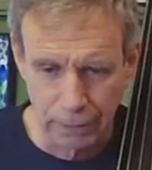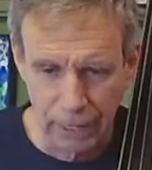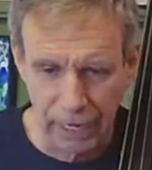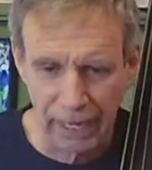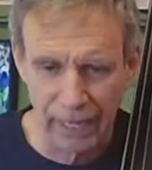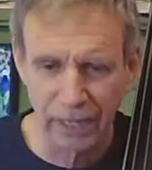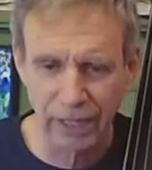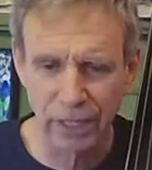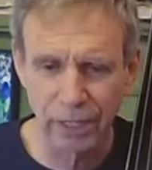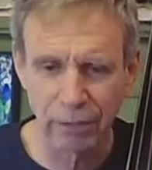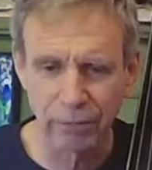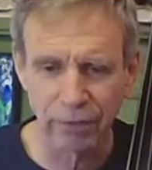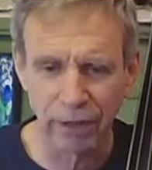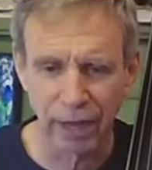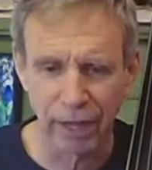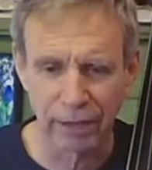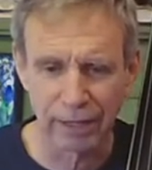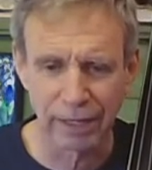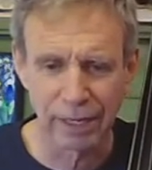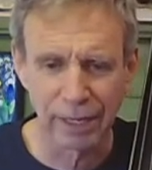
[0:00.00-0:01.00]
A hill and a
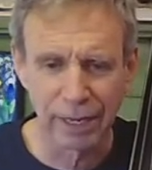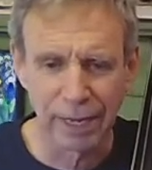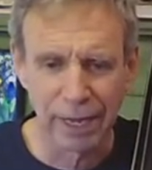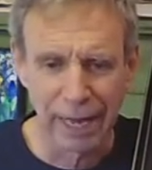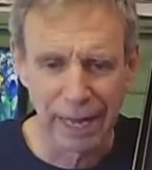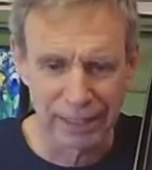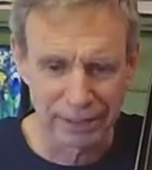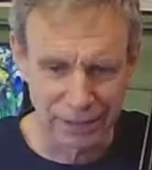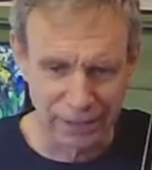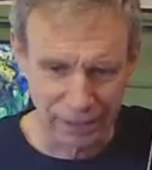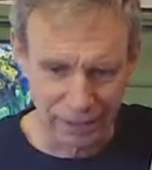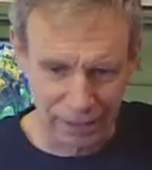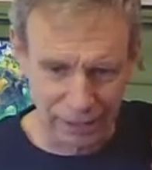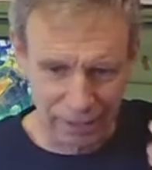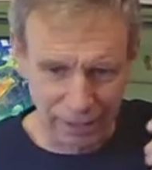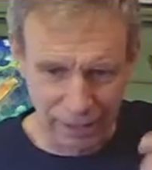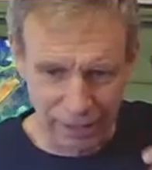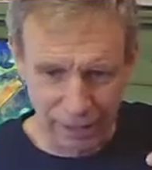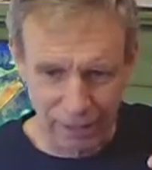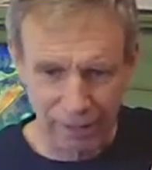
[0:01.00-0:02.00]
valley has a little
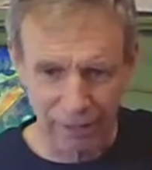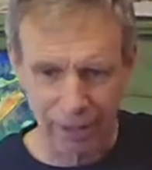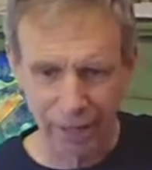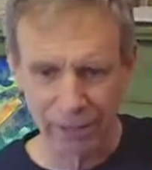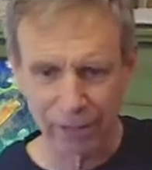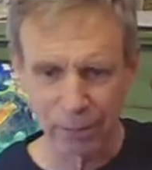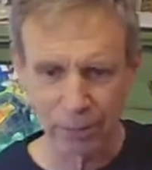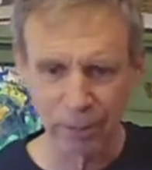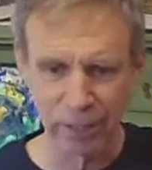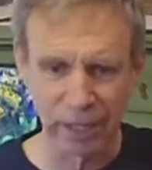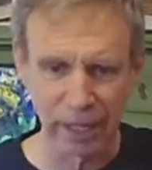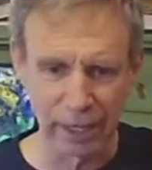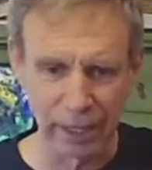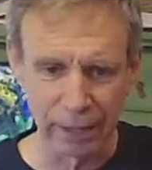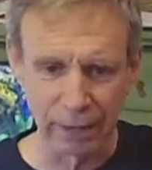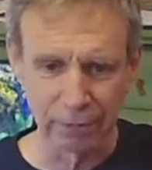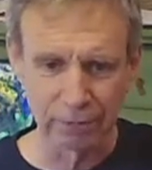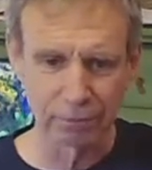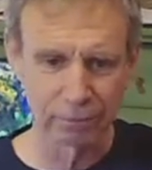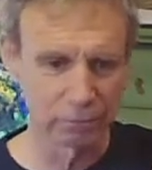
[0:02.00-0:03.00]
hill at the
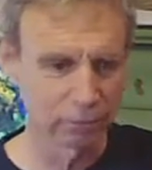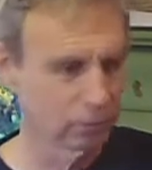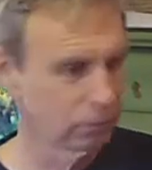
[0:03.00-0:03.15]
beginning